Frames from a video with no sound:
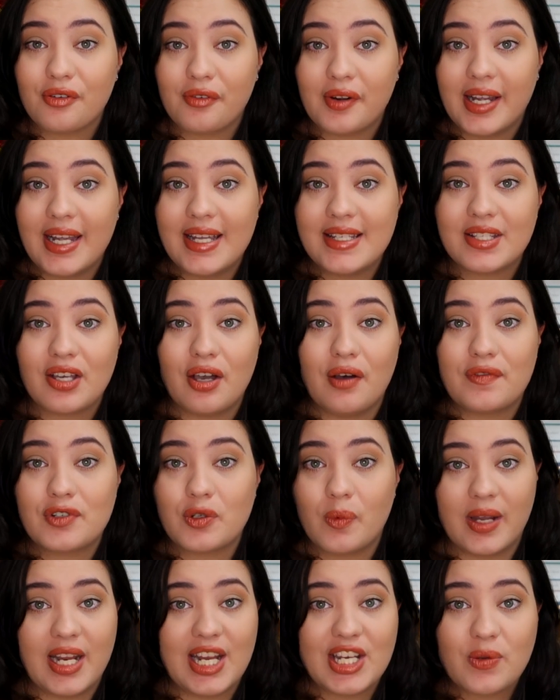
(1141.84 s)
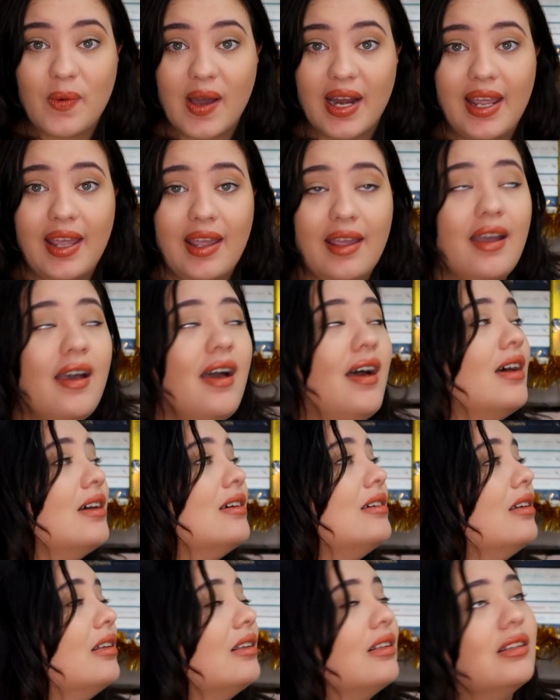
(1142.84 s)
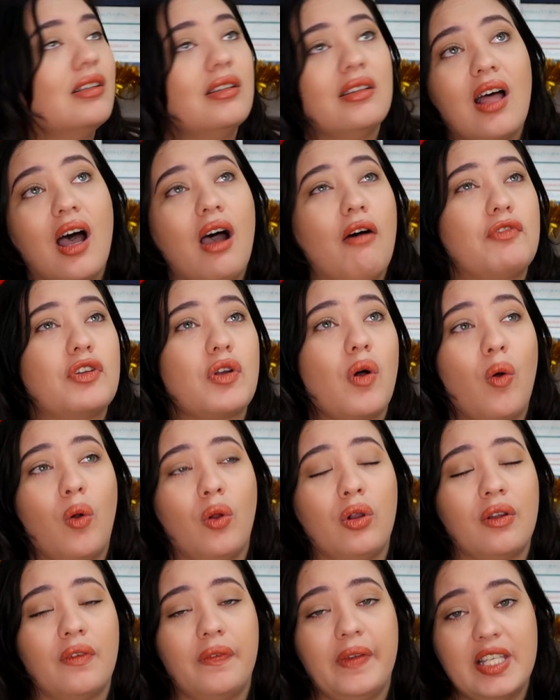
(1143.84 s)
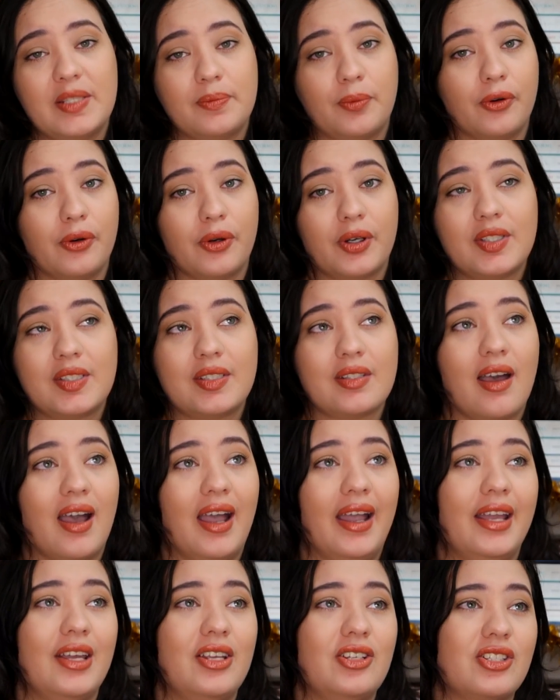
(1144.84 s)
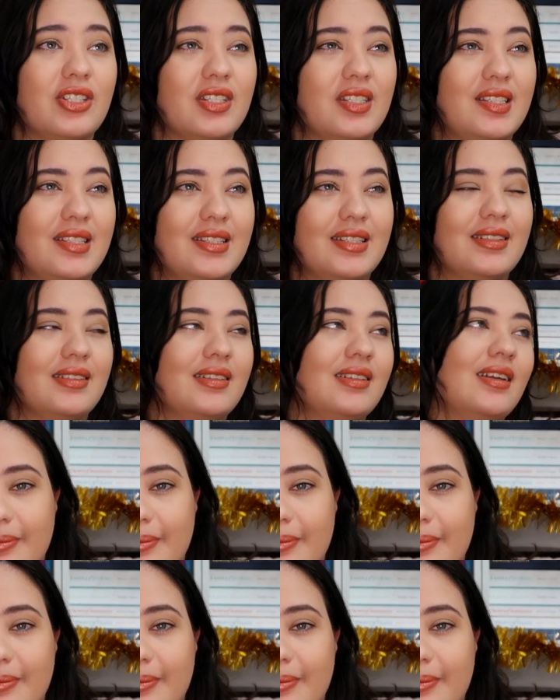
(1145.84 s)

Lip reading: reads of 2020. Loved all of these books. I just,